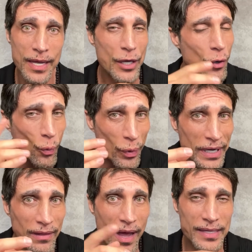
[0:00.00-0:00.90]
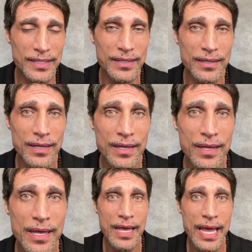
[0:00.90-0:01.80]
You don't realize it.
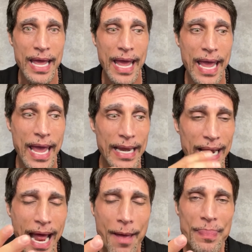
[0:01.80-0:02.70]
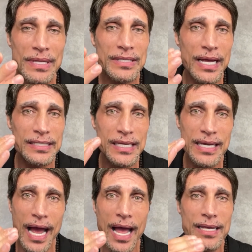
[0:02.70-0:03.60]
And it happens. I see
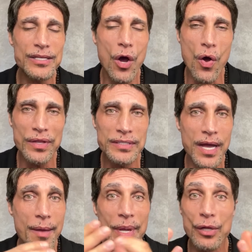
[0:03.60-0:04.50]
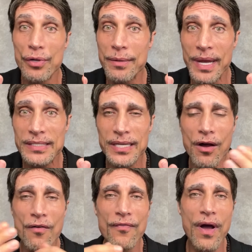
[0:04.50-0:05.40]
guys all the time, including
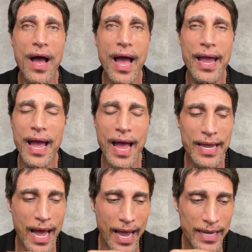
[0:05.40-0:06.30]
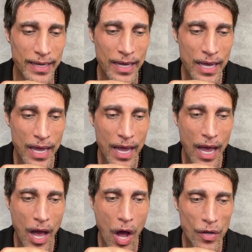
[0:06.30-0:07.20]
myself. I'll
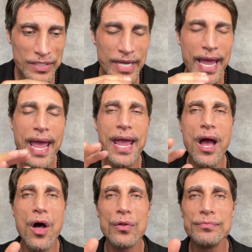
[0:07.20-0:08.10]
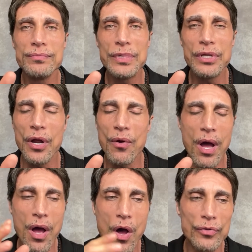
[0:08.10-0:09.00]
say, hey, I'll
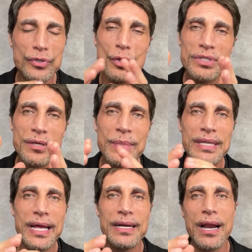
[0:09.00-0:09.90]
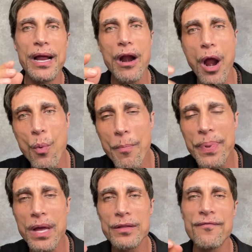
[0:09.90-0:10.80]
do something late at night. I won't
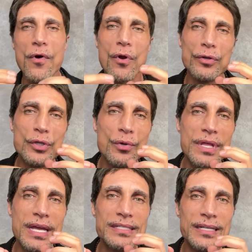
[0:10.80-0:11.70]
be on the phone. I'll do this.